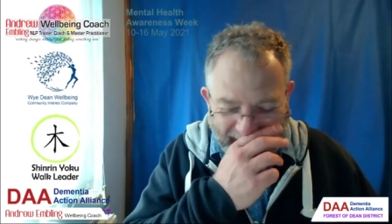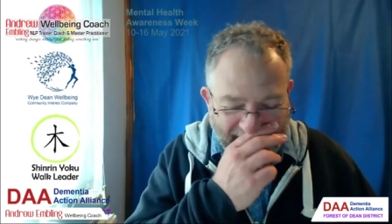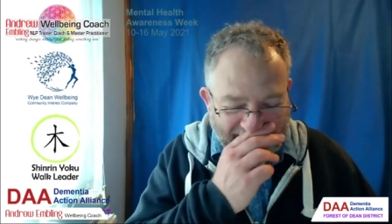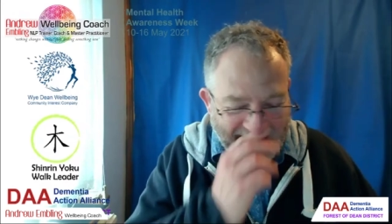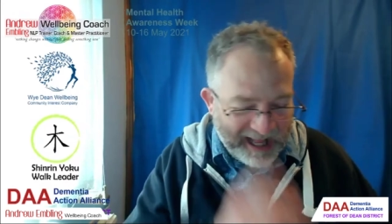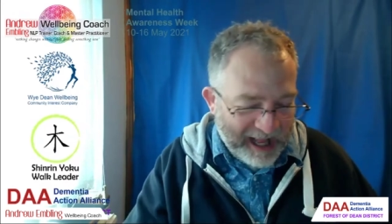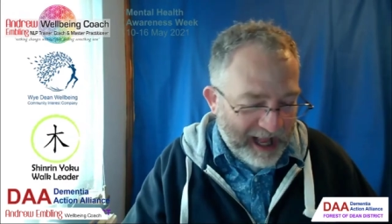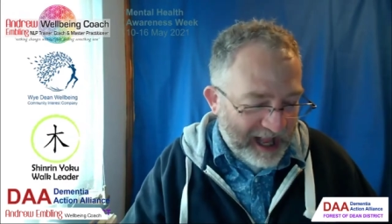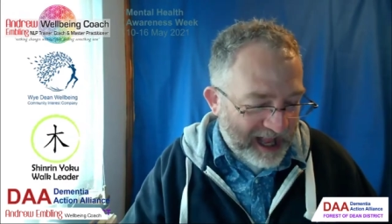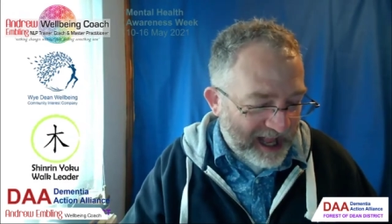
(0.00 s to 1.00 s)

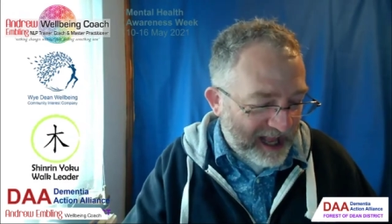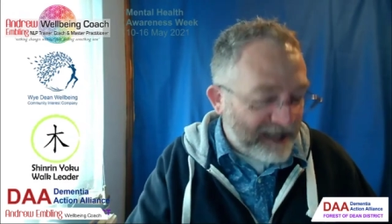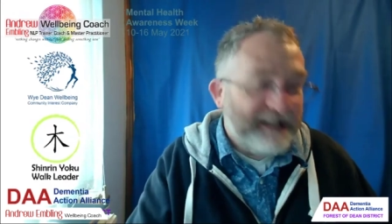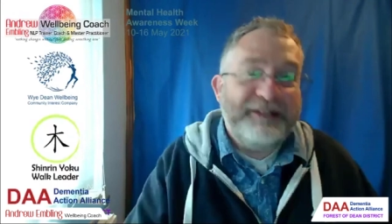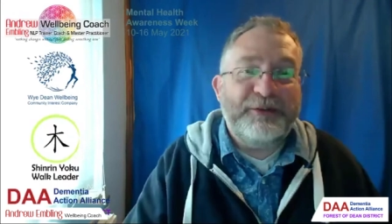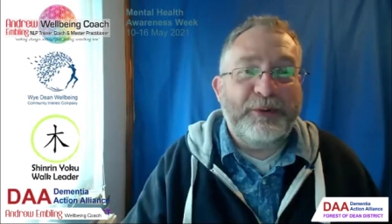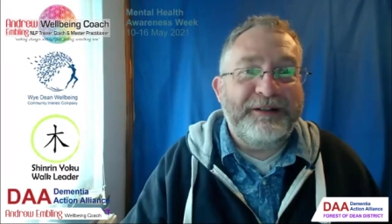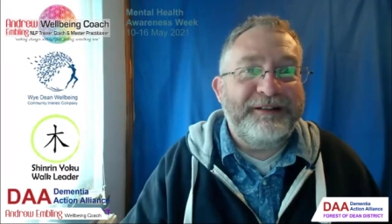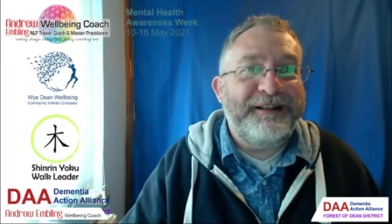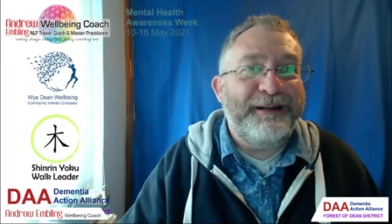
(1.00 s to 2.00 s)
It's all
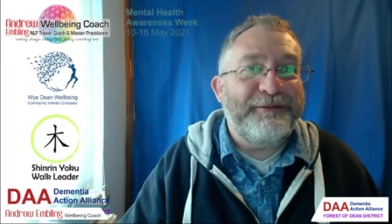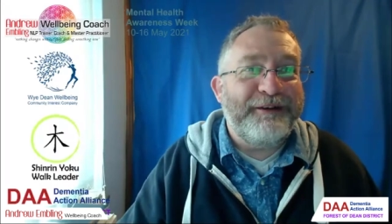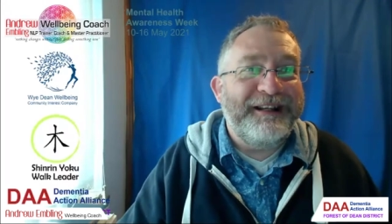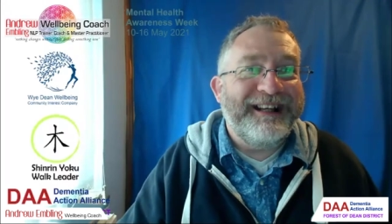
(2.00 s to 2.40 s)
in the delivery.